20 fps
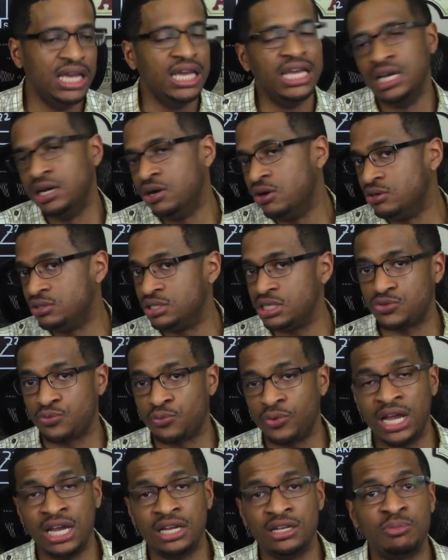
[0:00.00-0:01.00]
It was just
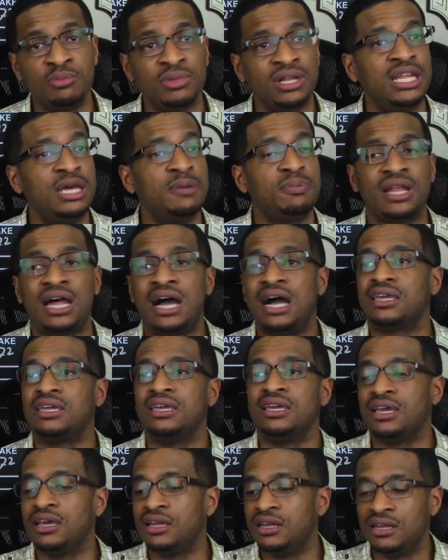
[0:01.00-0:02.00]
random lip
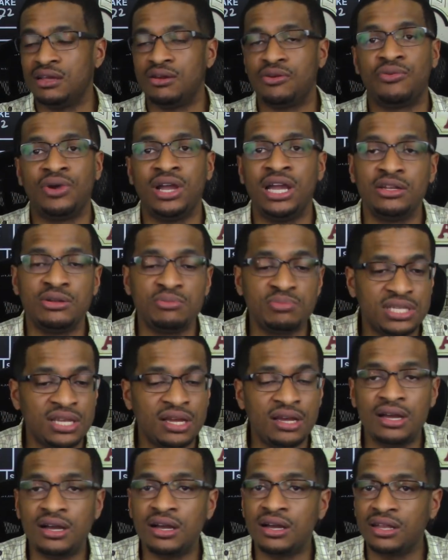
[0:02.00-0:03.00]
locking and random
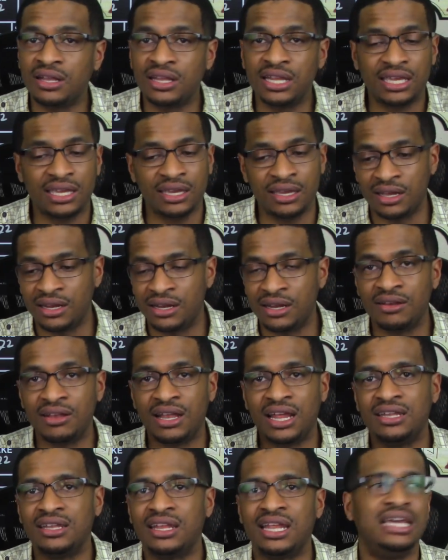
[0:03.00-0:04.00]
tongue licking and
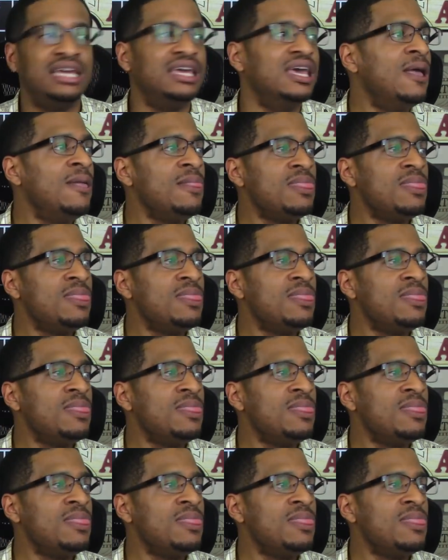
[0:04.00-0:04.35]
like, like,